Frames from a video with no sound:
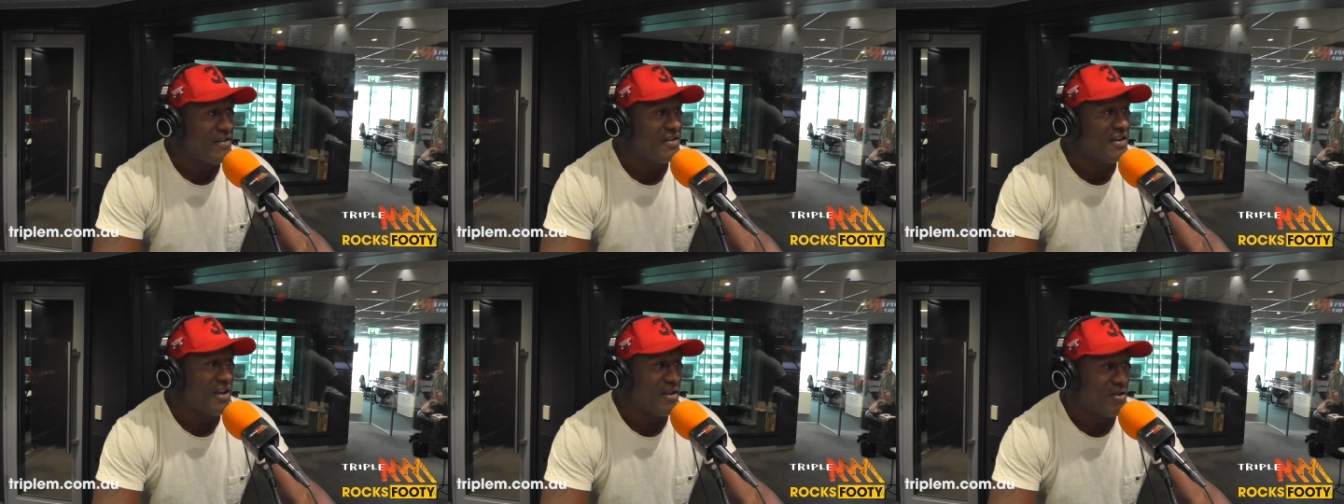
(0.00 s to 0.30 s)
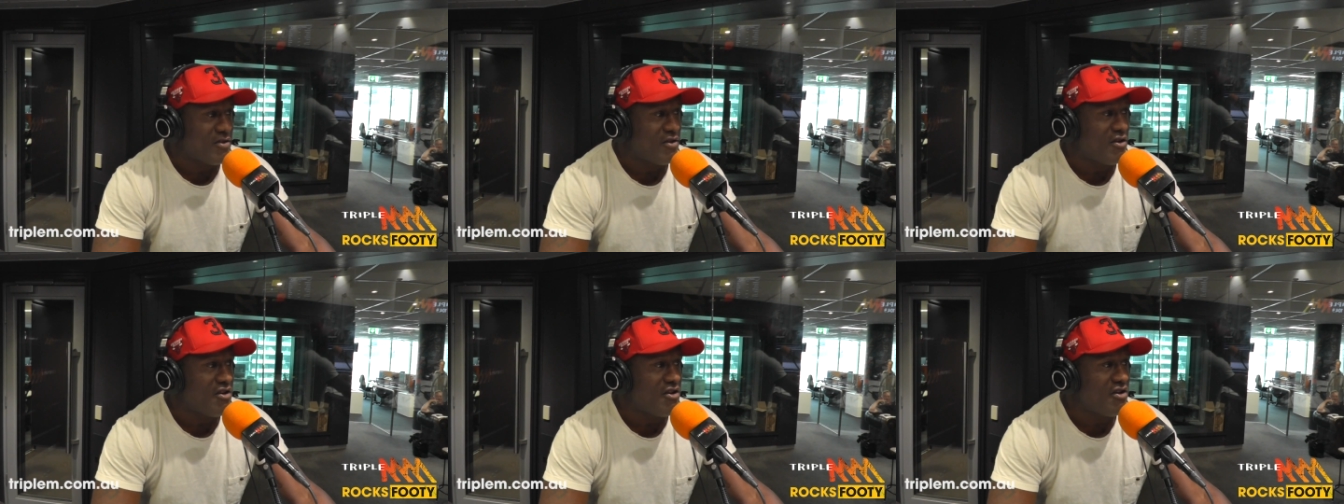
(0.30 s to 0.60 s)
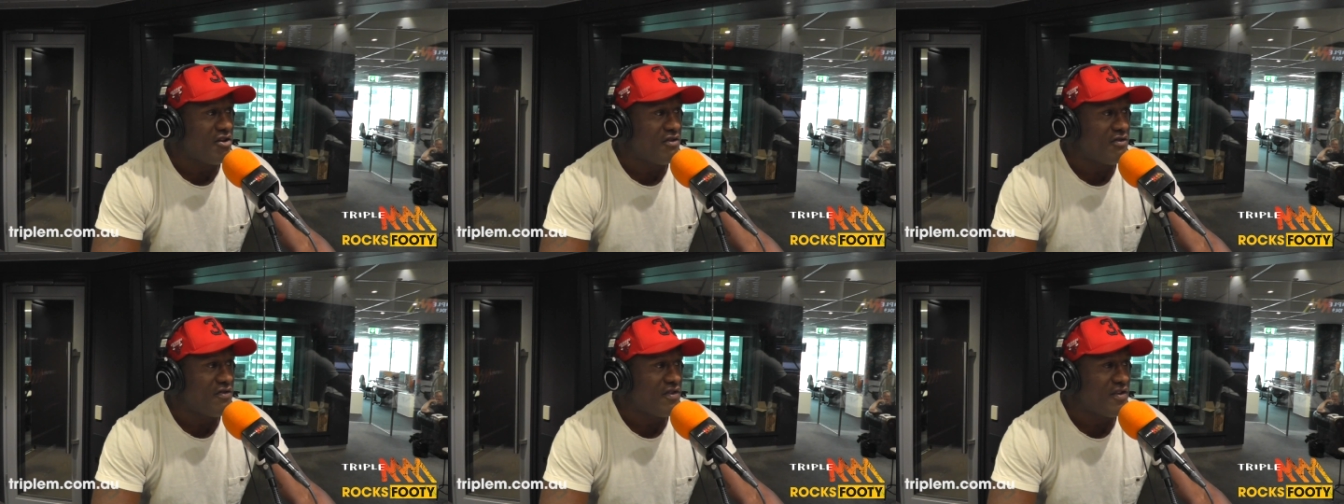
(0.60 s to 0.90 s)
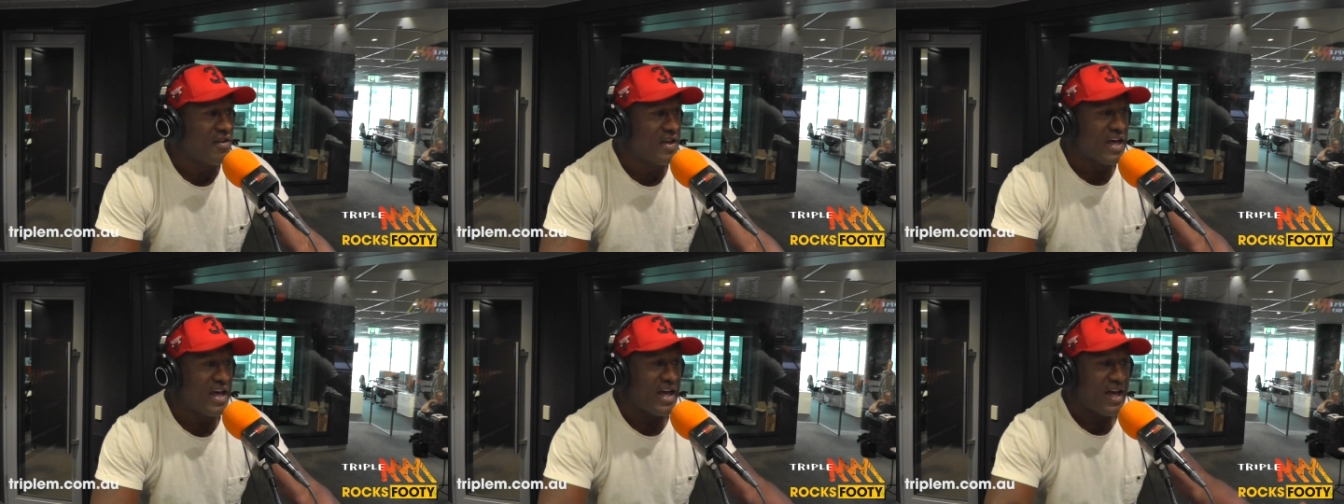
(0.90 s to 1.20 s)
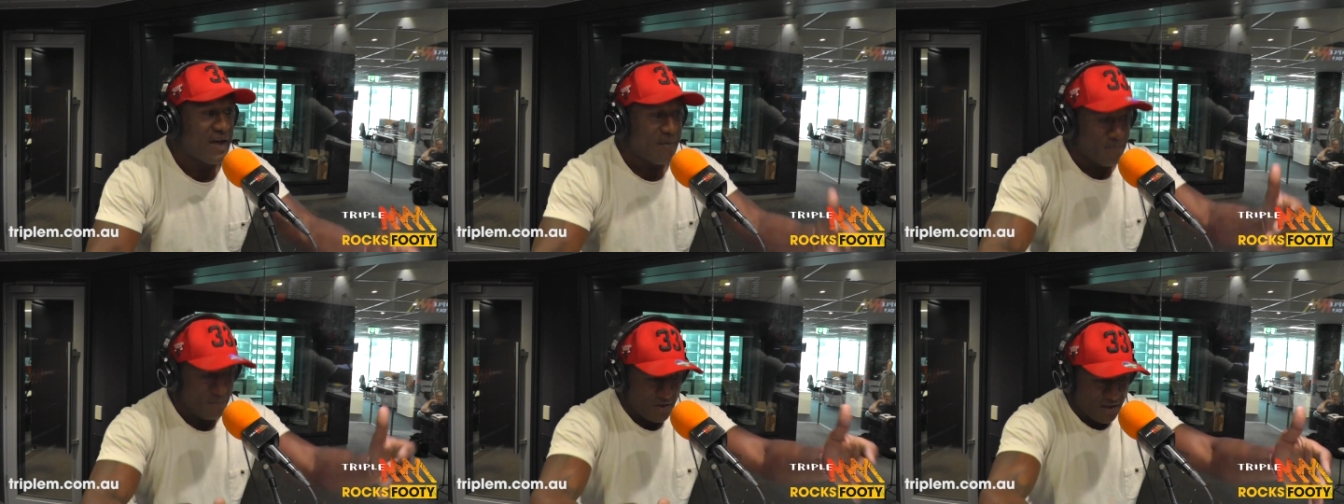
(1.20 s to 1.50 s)
to get served,
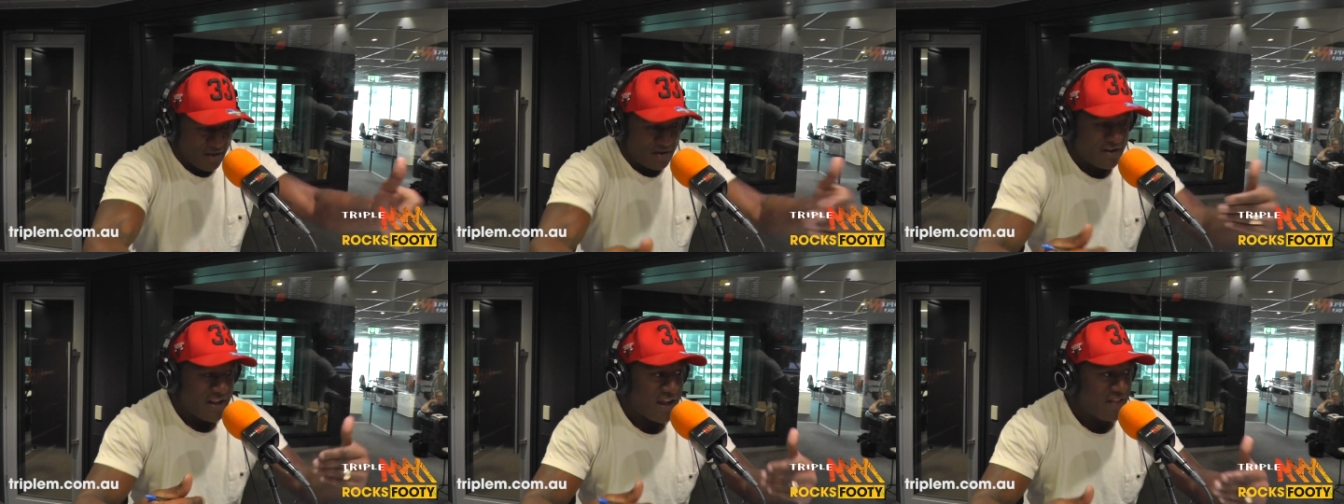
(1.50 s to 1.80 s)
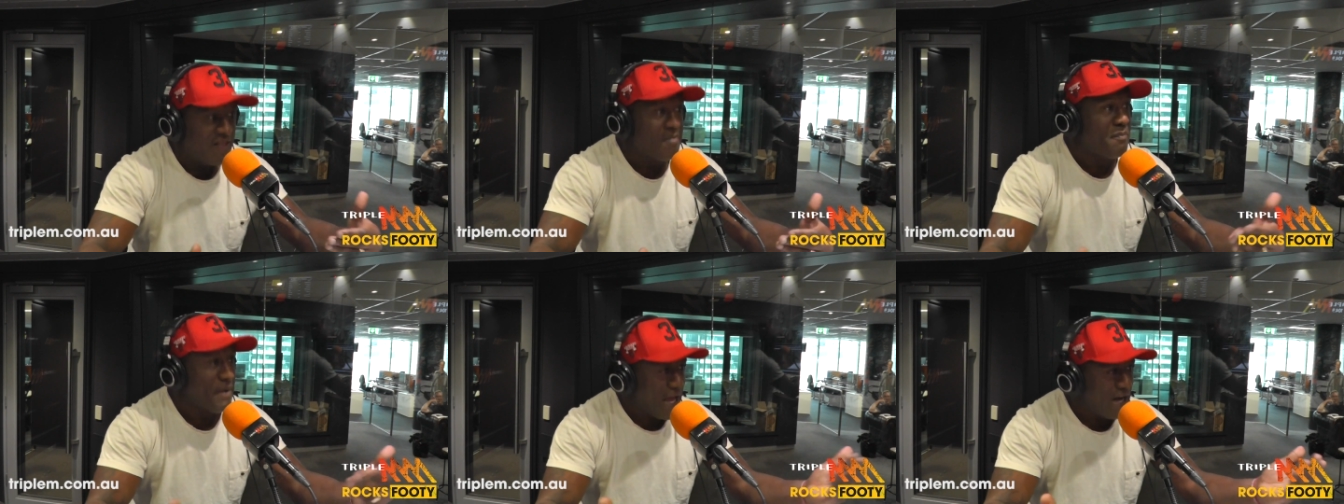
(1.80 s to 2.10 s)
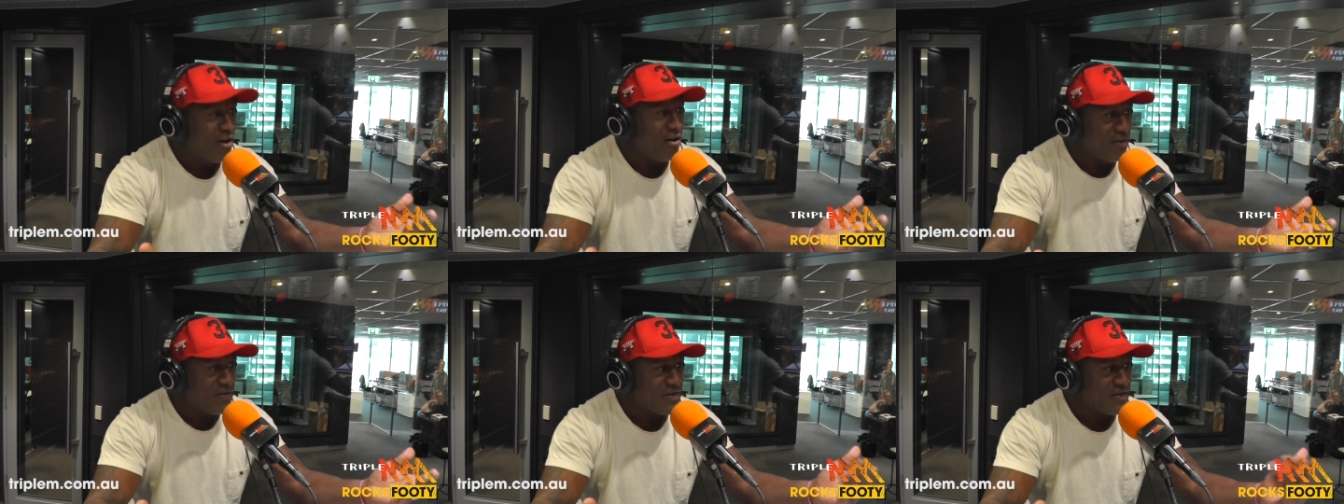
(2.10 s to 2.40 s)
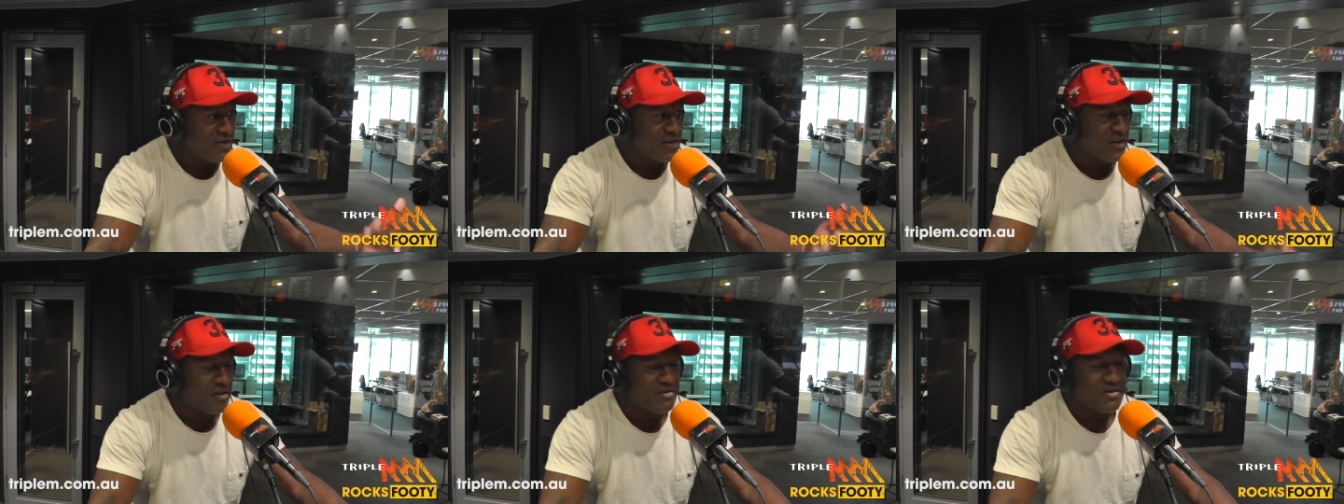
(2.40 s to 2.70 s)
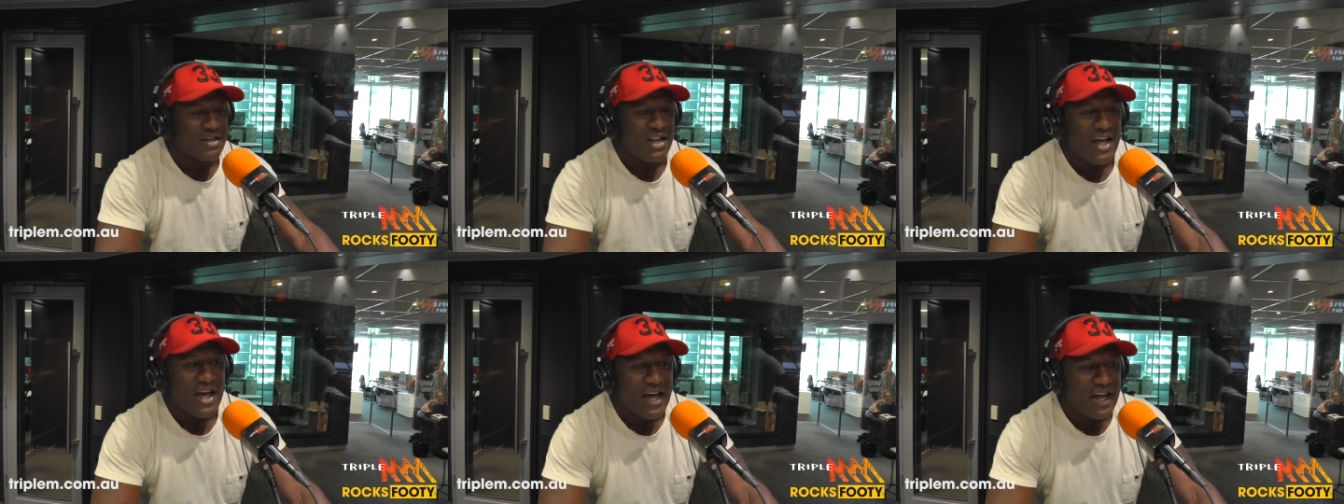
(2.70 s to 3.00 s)
um, down the back, obviously, I
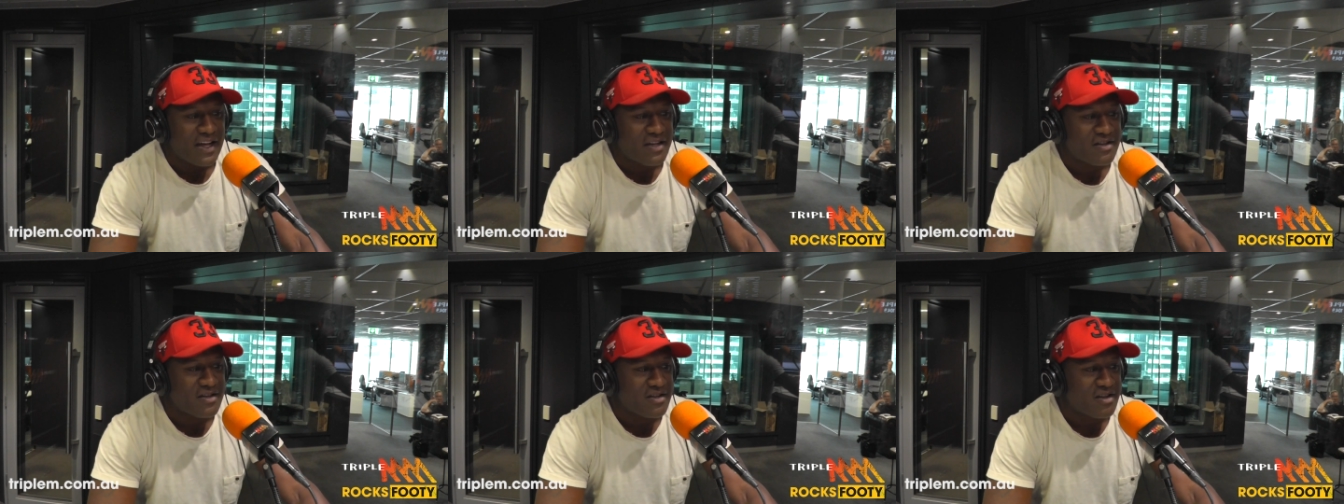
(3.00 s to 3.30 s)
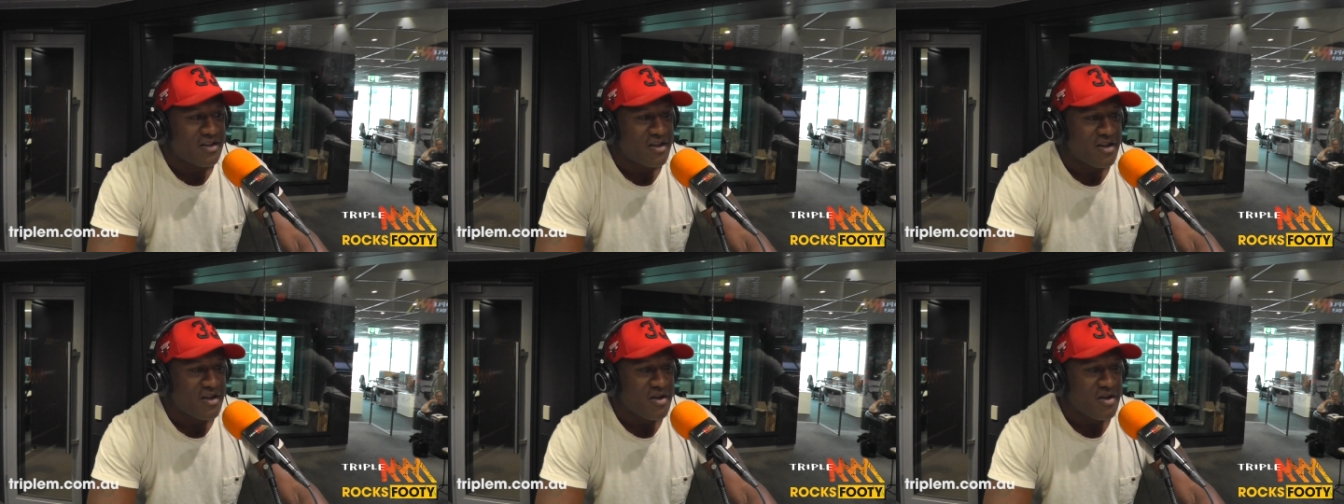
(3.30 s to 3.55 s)
was last,